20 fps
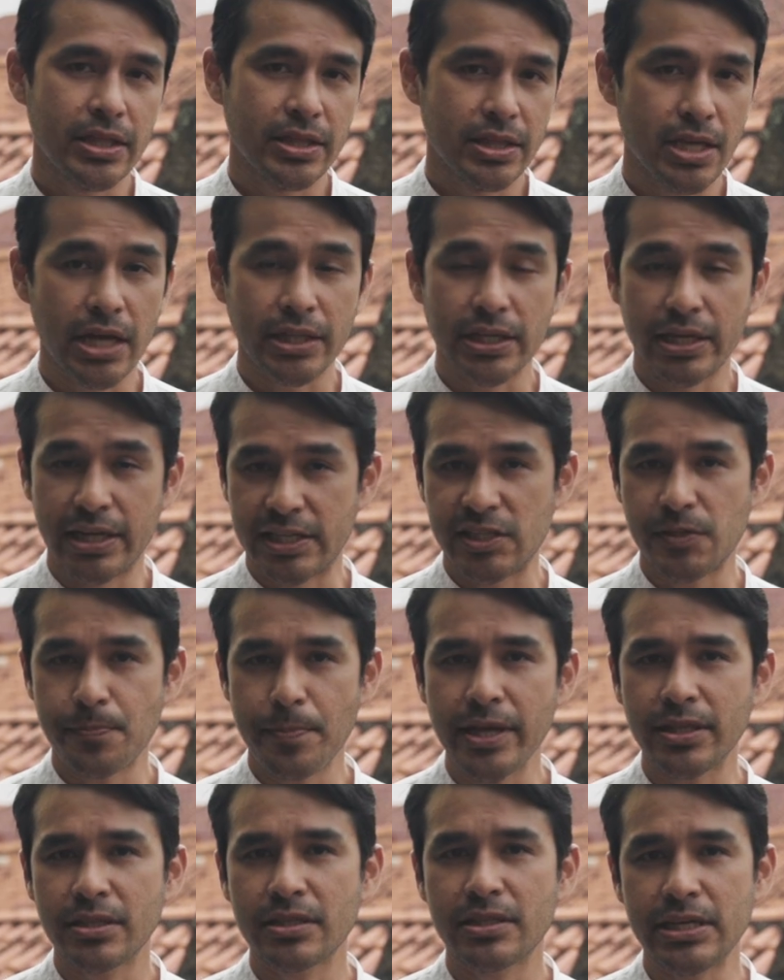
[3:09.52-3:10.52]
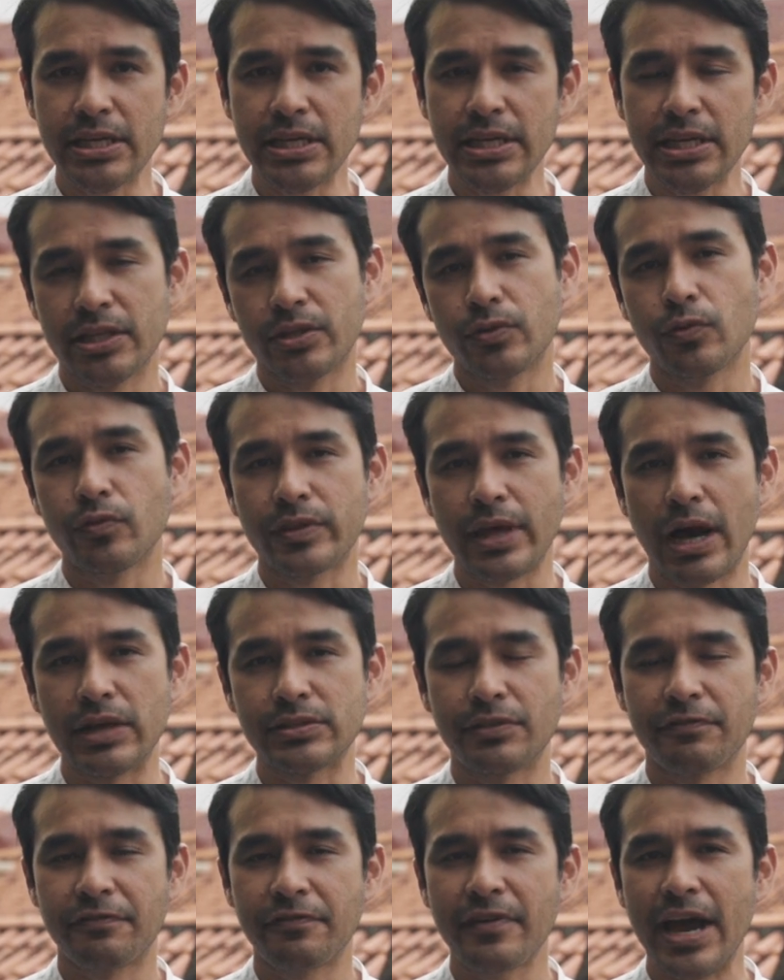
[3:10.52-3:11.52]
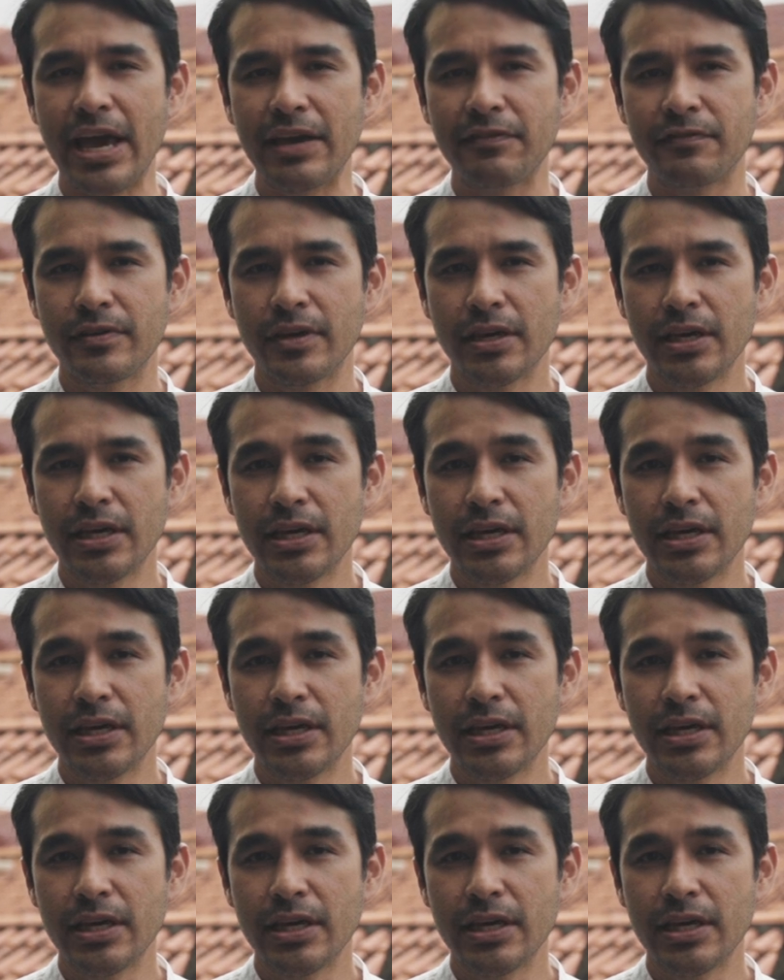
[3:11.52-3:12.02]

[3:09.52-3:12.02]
Not unexpectedly, in two thousand five,